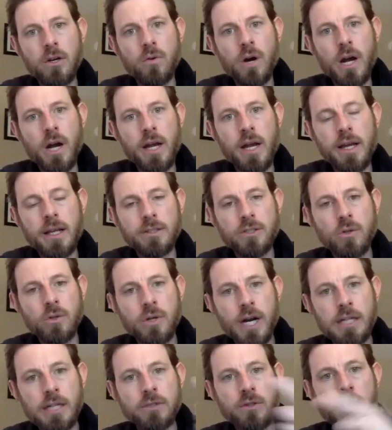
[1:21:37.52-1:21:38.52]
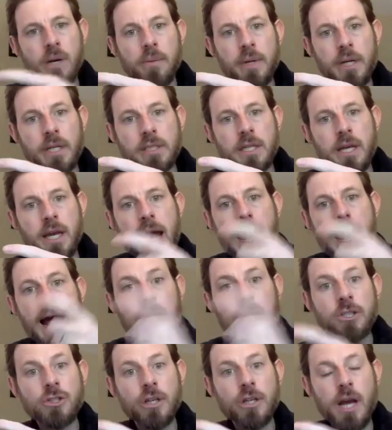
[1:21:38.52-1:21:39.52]
Right. And so guys will come in and say,
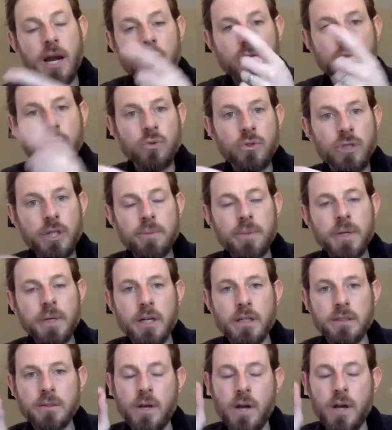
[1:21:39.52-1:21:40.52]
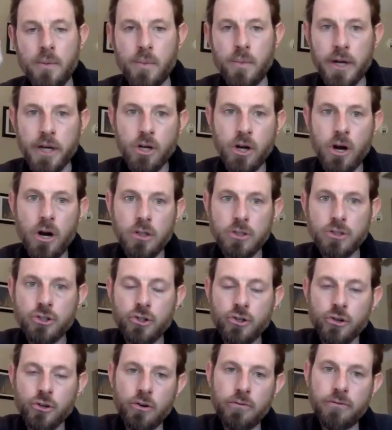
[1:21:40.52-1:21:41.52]
actually, I was wounded because my college
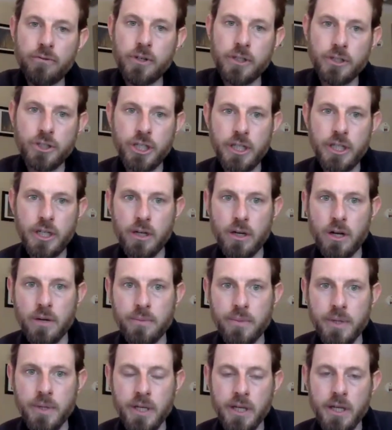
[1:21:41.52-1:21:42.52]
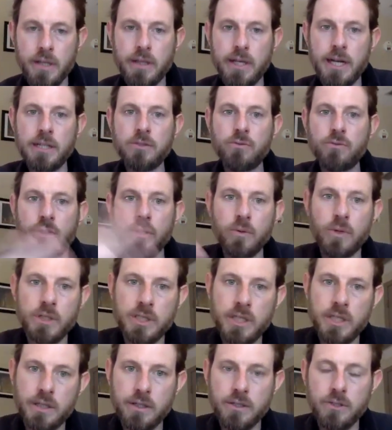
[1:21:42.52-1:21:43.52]
girlfriend cheated on me. And that's really what
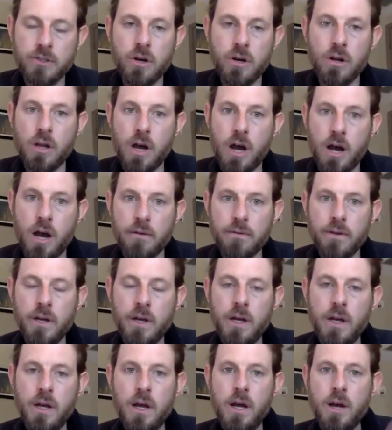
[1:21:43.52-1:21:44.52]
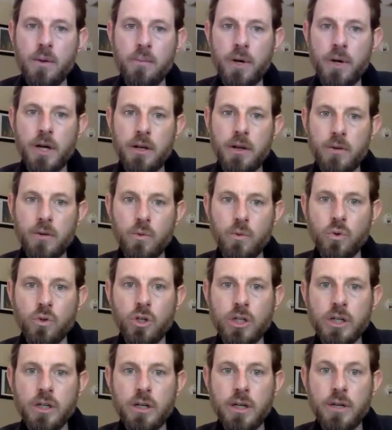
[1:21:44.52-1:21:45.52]
set this all off. But we'll
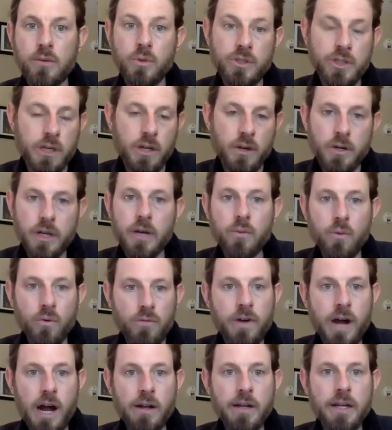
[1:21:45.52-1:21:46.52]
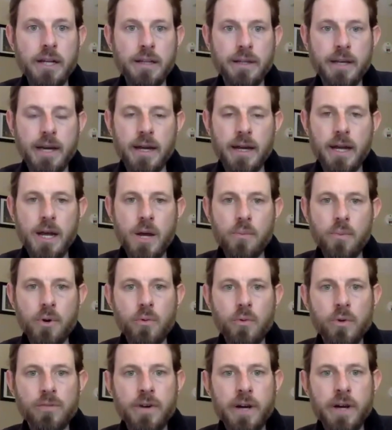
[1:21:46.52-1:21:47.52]
look and we say, okay, we'll validate that. But
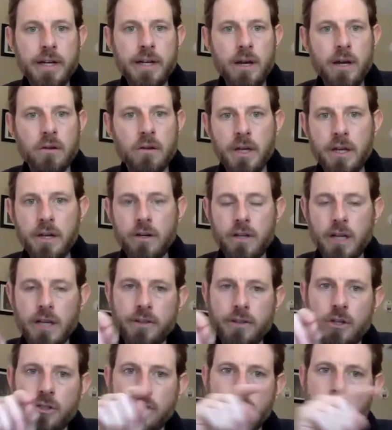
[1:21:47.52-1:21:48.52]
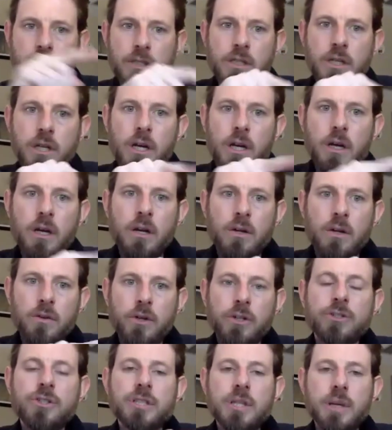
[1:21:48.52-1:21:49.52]
we find out later, like there's this,
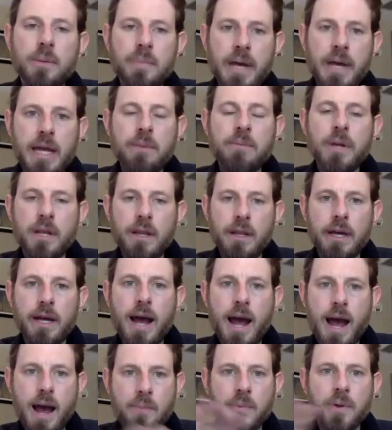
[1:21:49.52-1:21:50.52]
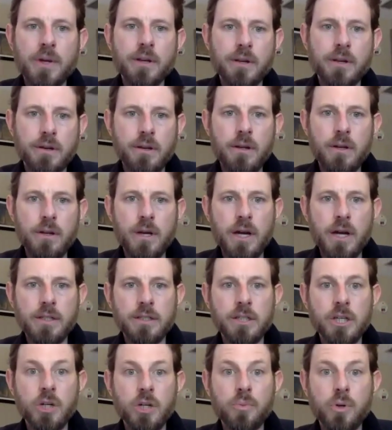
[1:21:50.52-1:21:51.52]
there's this abandonment that happened as
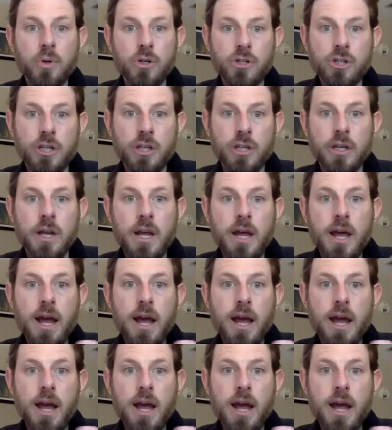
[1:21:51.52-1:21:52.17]
a young person.